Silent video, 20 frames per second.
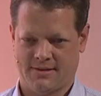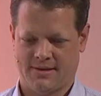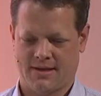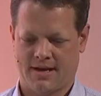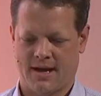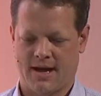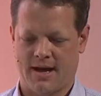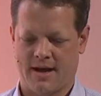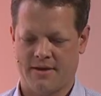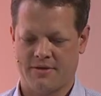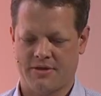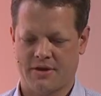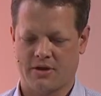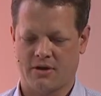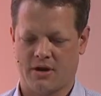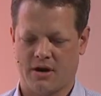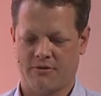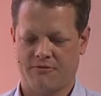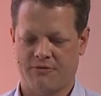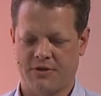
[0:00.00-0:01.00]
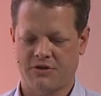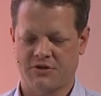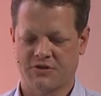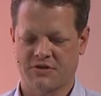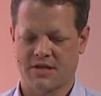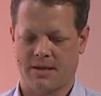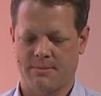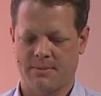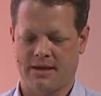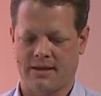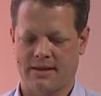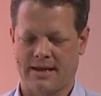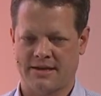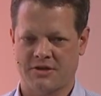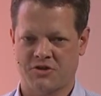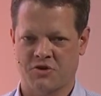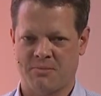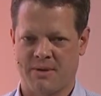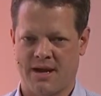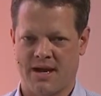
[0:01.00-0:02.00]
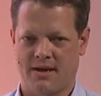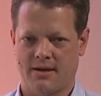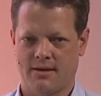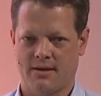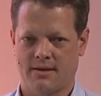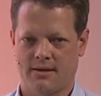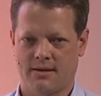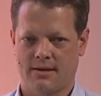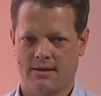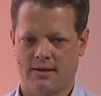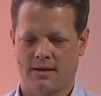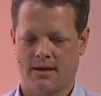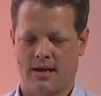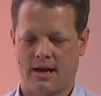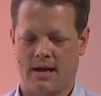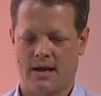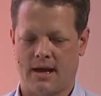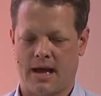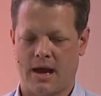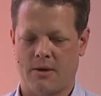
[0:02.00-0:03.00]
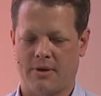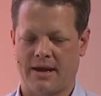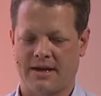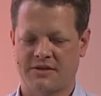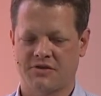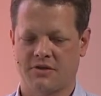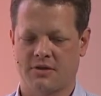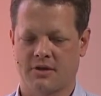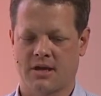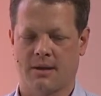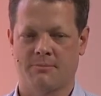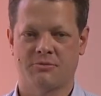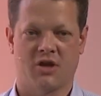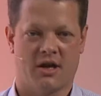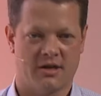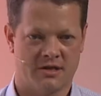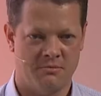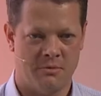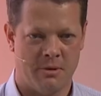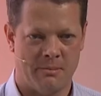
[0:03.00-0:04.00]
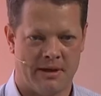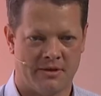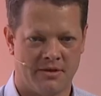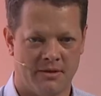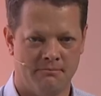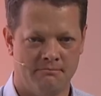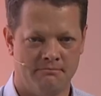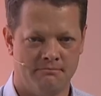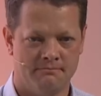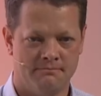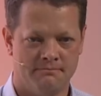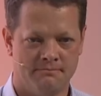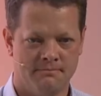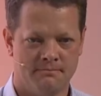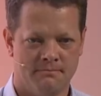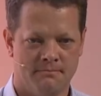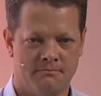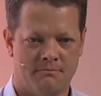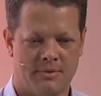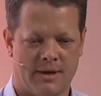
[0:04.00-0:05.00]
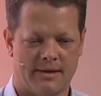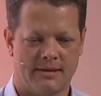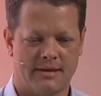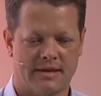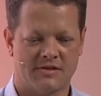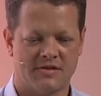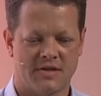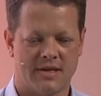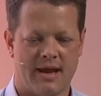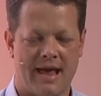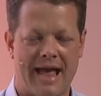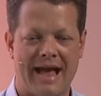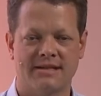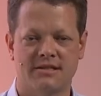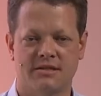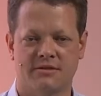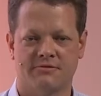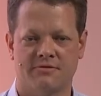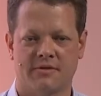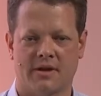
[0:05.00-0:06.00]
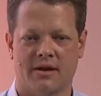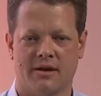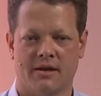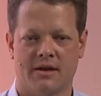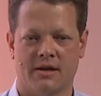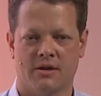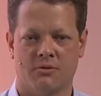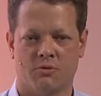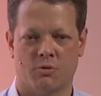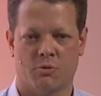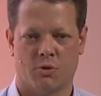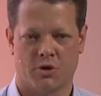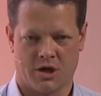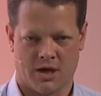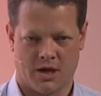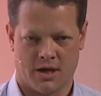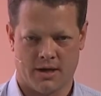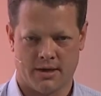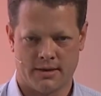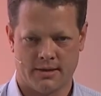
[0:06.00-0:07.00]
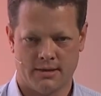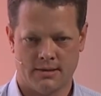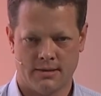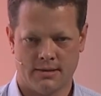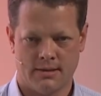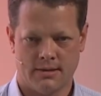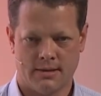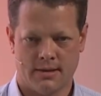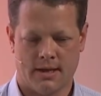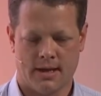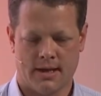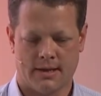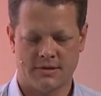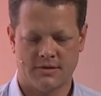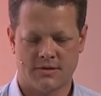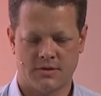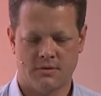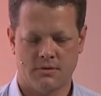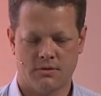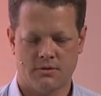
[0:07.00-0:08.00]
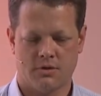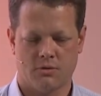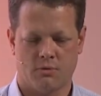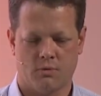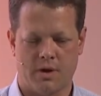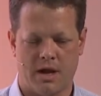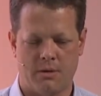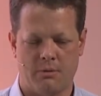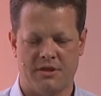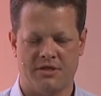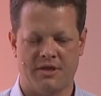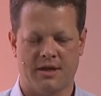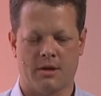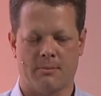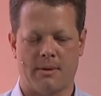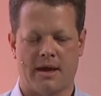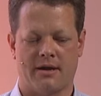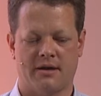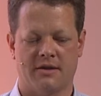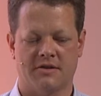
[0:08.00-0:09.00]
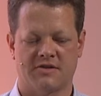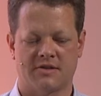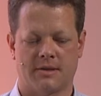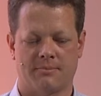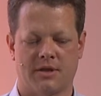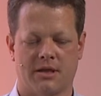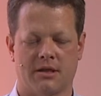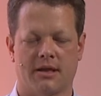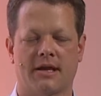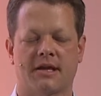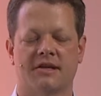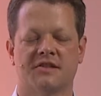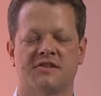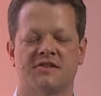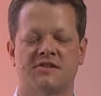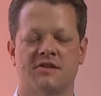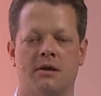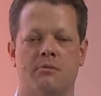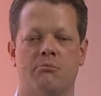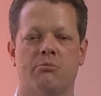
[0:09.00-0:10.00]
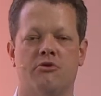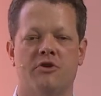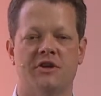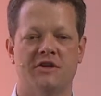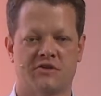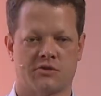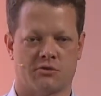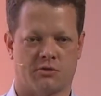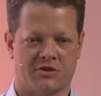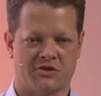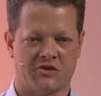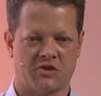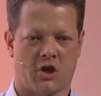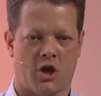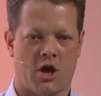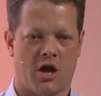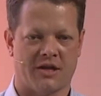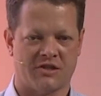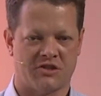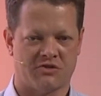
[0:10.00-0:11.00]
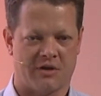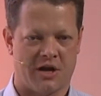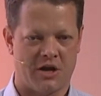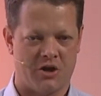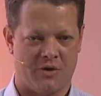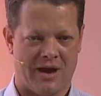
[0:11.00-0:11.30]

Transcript: Uh, there are features coming in that domain. Uh, I would ask you to come talk to me about them, but that's an active area we're working on. Uh, the way we think about it is something like a sub-resource cost, right?